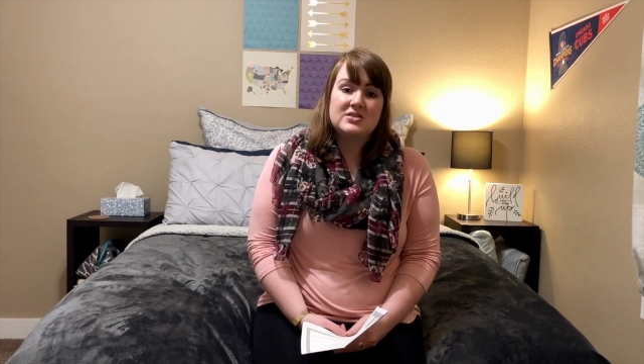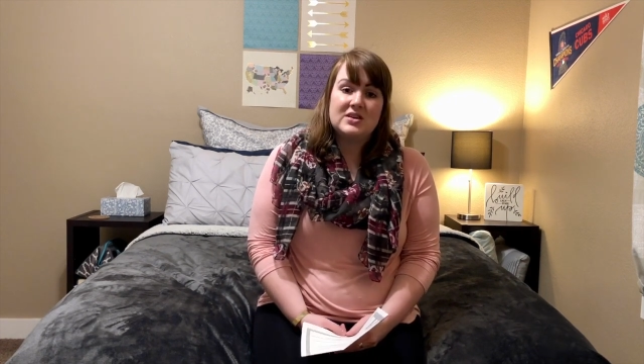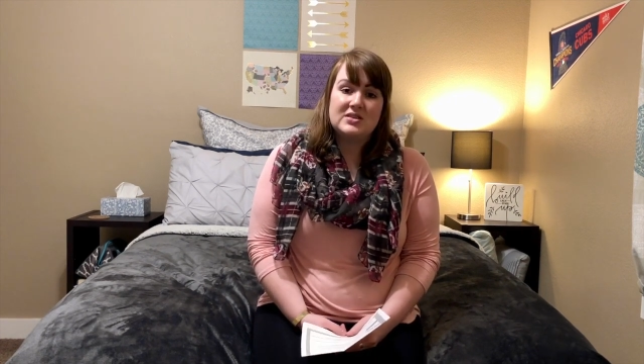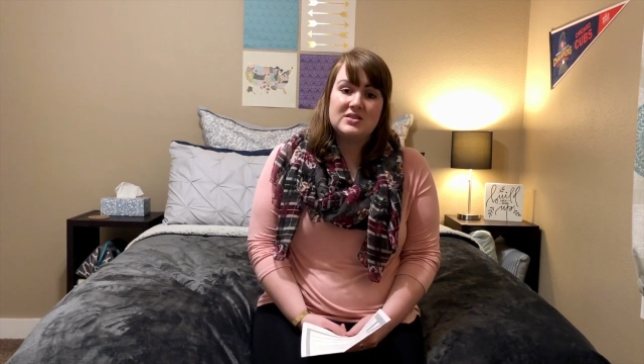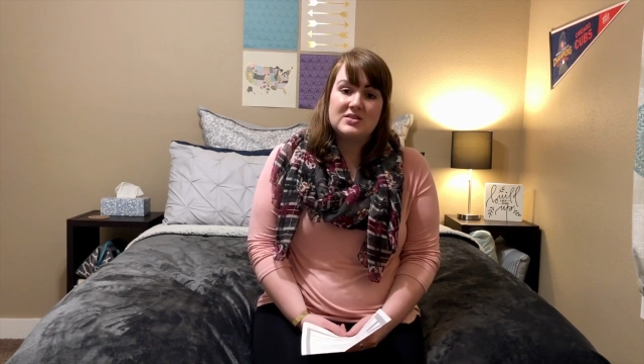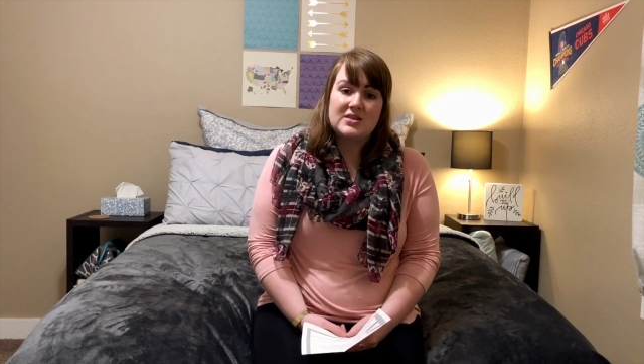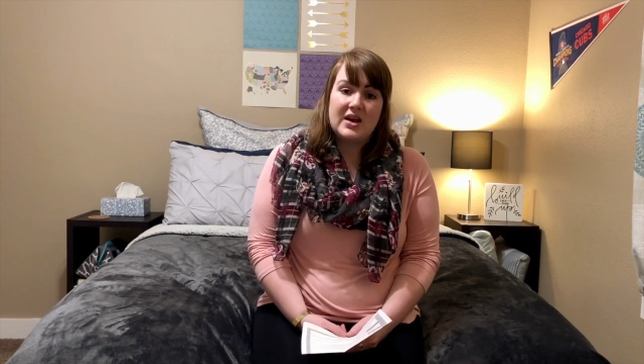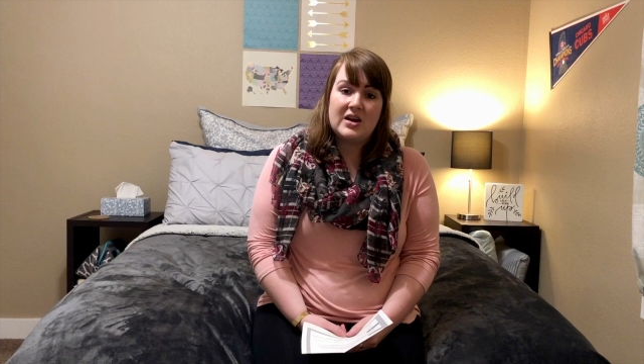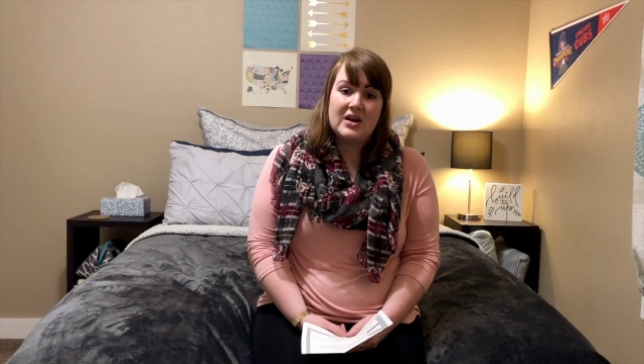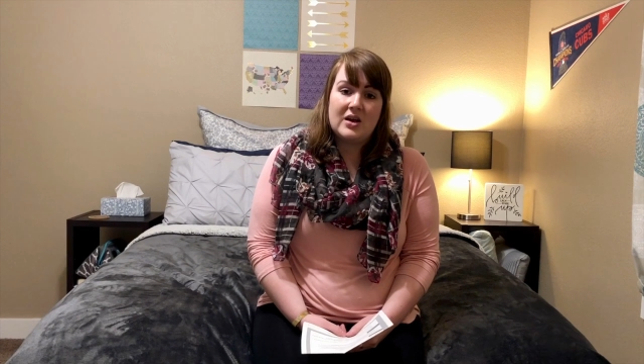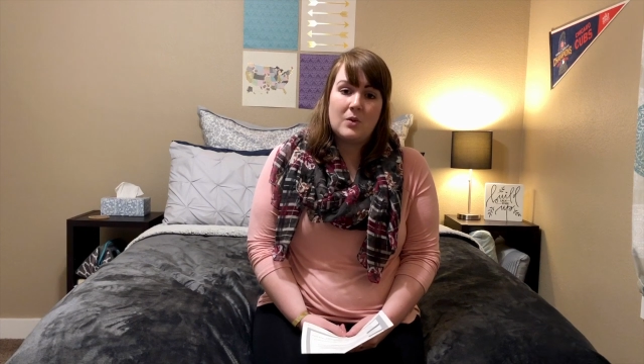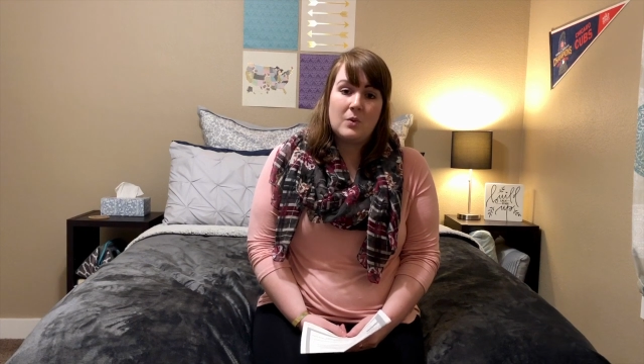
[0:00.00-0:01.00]
and
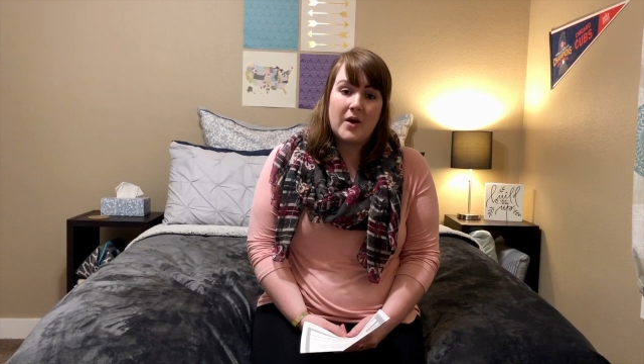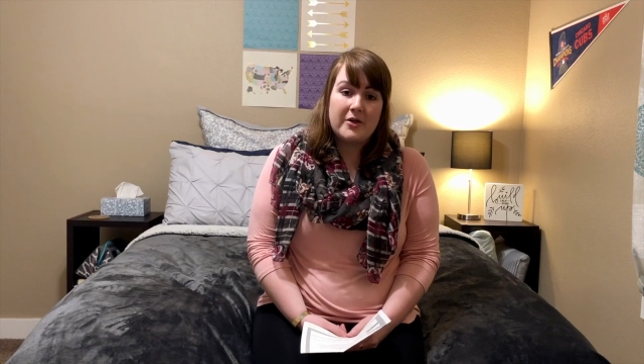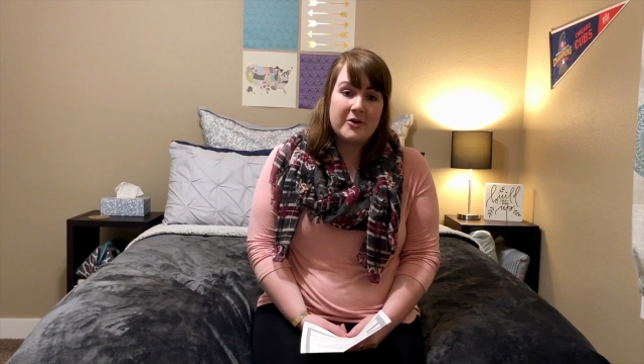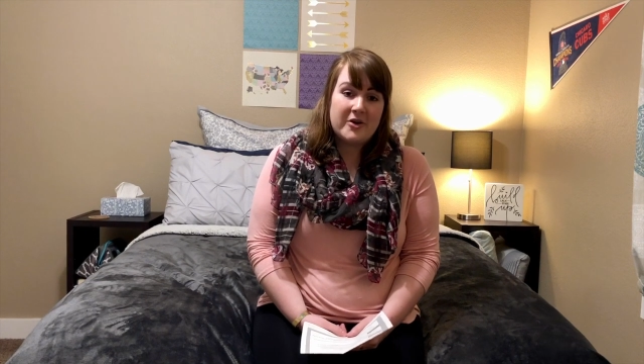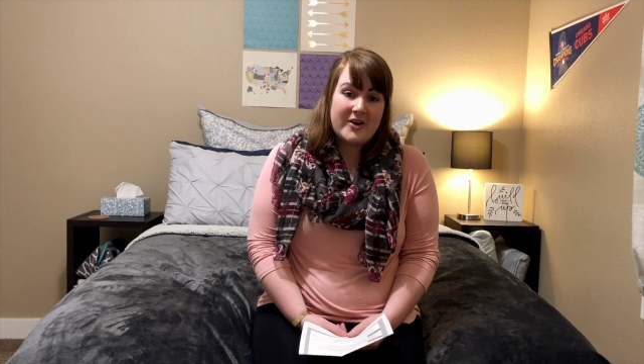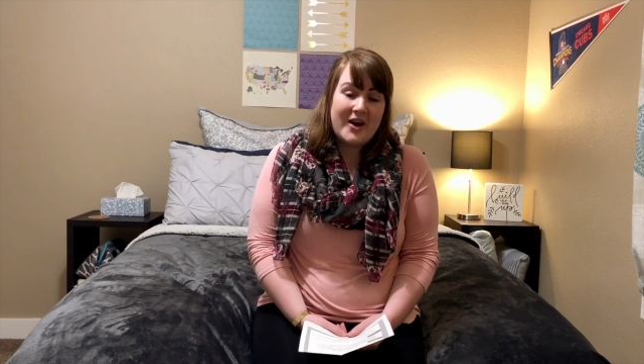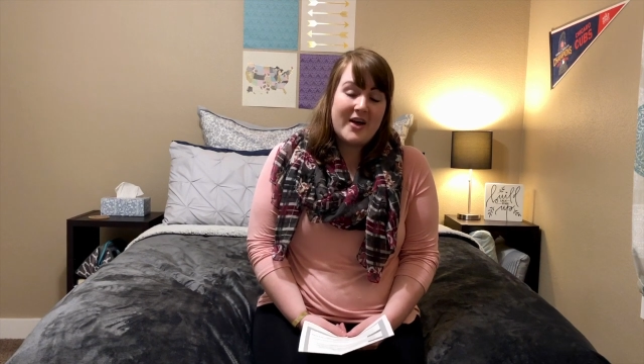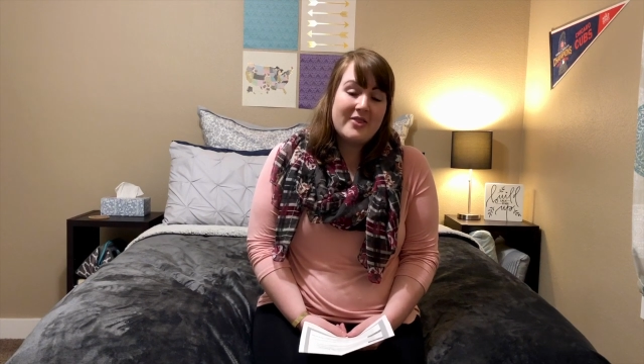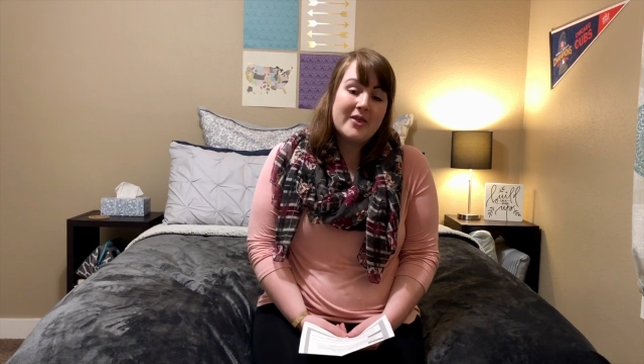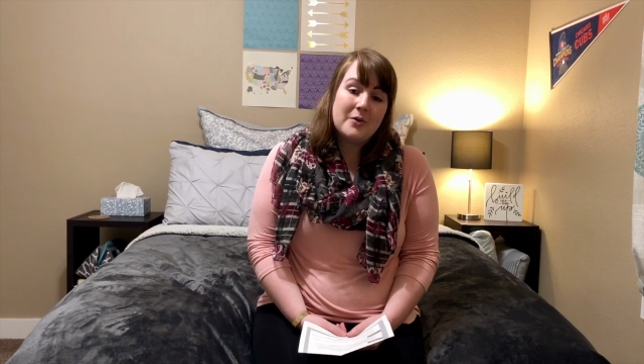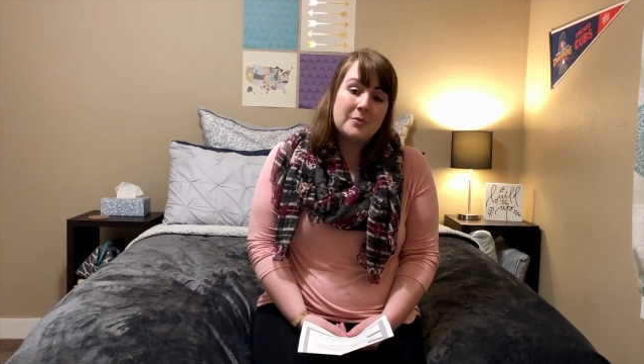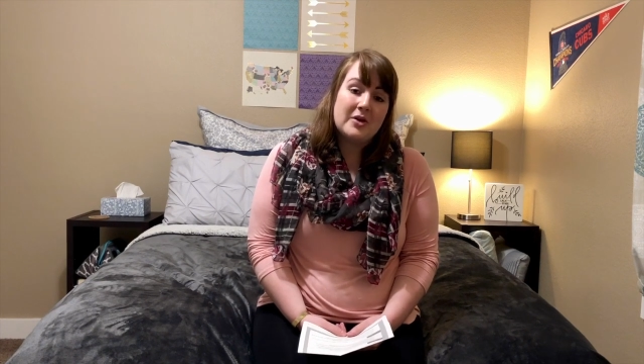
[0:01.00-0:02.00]
deciding whether or not
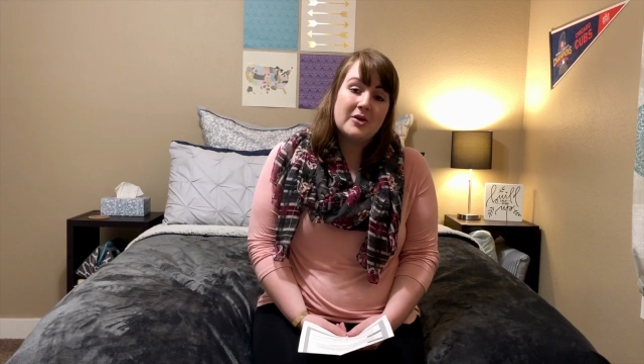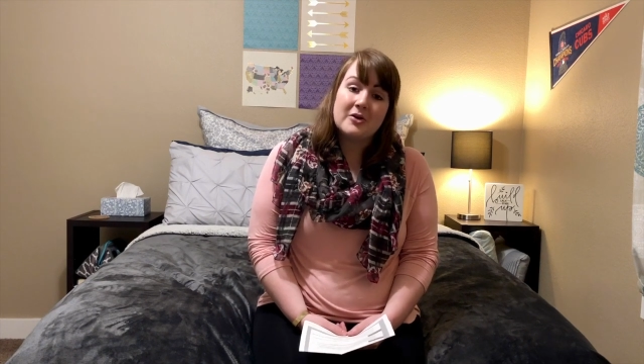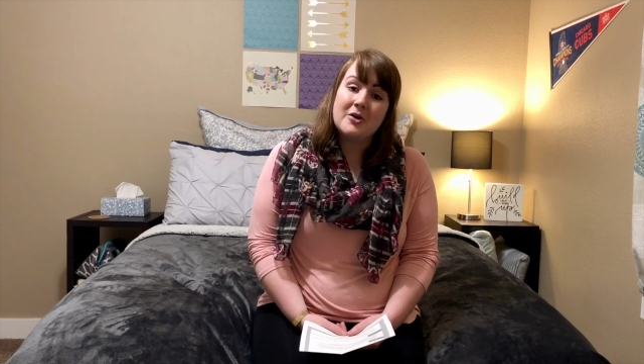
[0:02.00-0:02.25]
they would be a